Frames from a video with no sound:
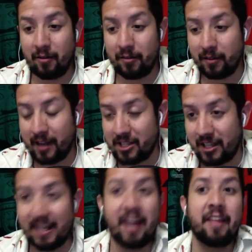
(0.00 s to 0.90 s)
the
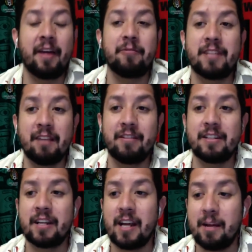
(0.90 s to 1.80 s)
cachetada that was
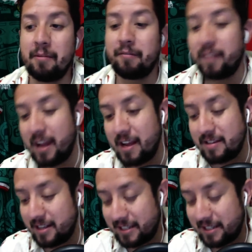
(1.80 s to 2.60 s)
given to him and fans.